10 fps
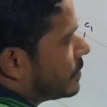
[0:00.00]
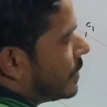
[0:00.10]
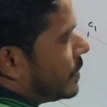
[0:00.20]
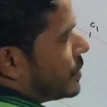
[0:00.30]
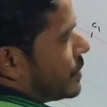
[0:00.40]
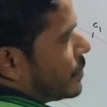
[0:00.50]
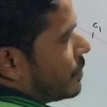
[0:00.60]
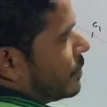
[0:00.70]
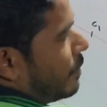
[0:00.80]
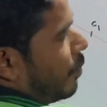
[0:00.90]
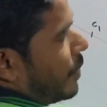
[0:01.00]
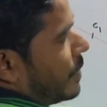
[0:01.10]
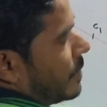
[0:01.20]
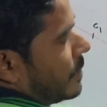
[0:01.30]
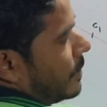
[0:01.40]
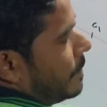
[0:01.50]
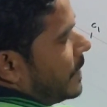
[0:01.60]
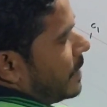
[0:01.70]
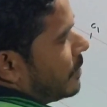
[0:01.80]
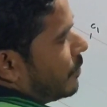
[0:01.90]
the distance of the point
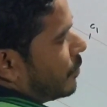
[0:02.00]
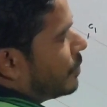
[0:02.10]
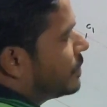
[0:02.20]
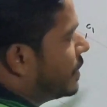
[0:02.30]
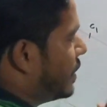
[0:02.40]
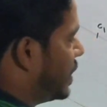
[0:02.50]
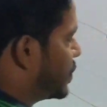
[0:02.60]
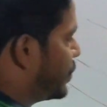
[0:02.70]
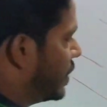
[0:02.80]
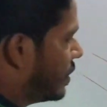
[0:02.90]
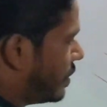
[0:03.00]
B from the x1,